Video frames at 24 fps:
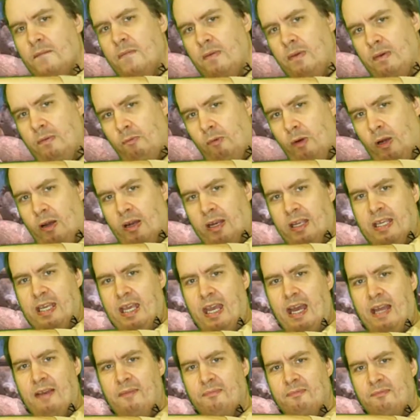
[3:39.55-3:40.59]
Where
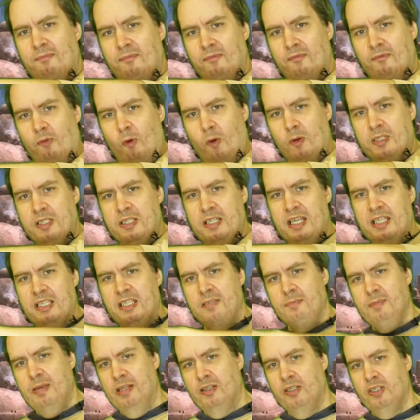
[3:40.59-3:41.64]
again, Force and
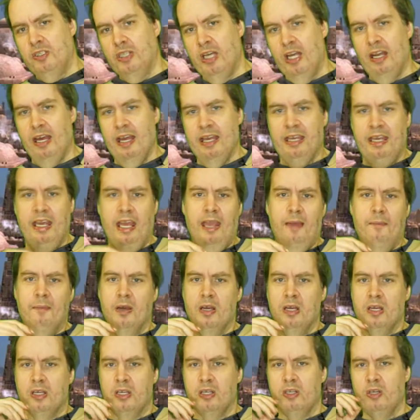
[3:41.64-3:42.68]
Destiny being the Jedi game
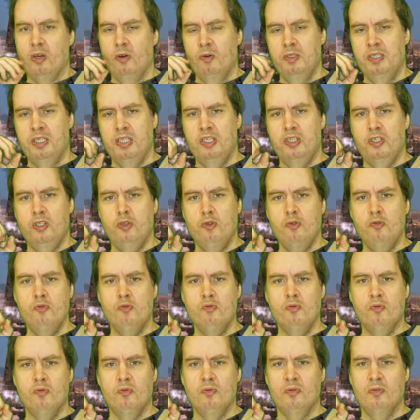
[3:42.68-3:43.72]
goes
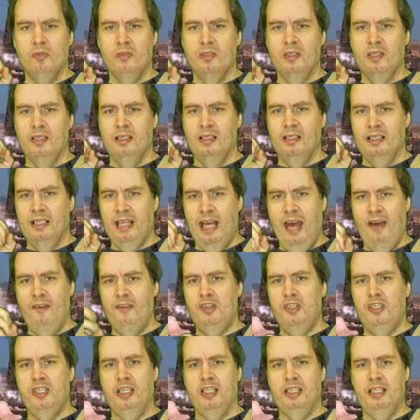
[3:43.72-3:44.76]
into
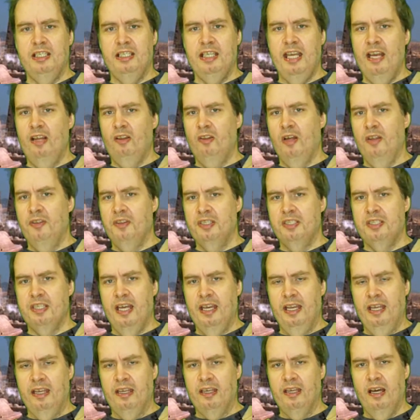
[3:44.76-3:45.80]
lavishing detail on the
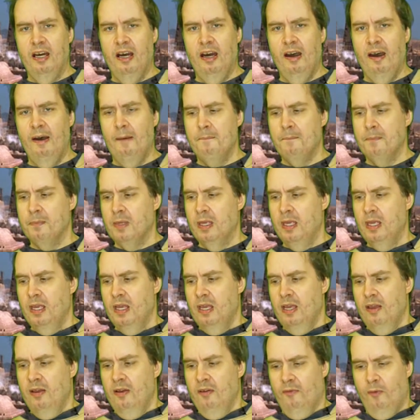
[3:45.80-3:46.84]
setting. Um,
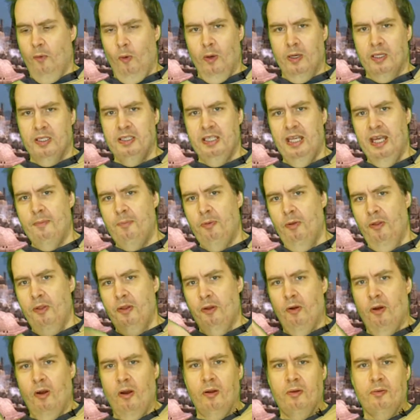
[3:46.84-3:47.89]
for example,
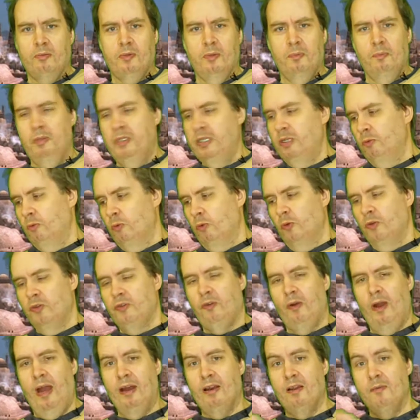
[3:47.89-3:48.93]
there are complete rules
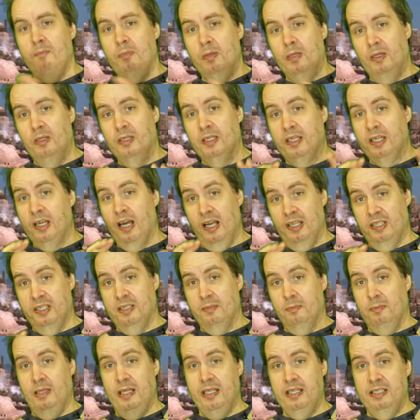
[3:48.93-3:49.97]
for how to build a
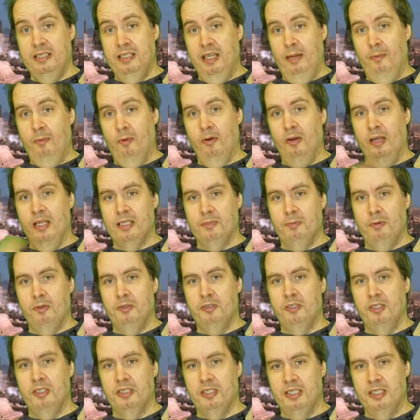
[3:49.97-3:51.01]
custom lightsaber as
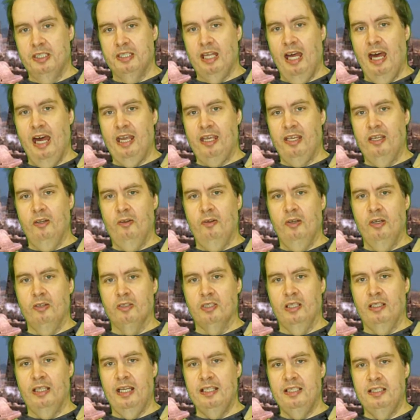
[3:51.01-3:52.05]
opposed to just a stock, you know,
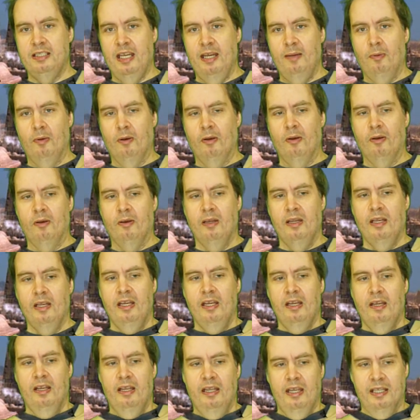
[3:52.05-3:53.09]
here's a lightsaber,
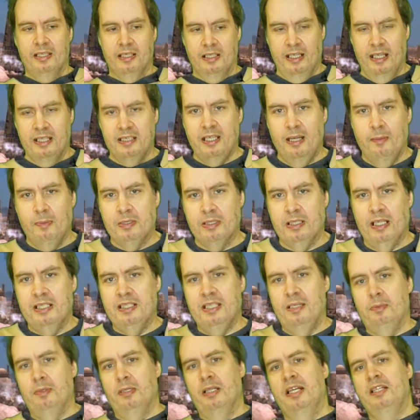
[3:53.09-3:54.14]
it's a lightsaber, it's
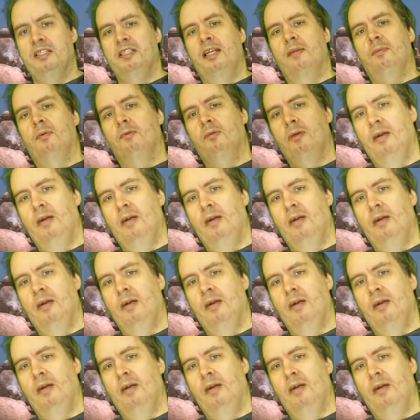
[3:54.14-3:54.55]
a lightsaber, lightsaber.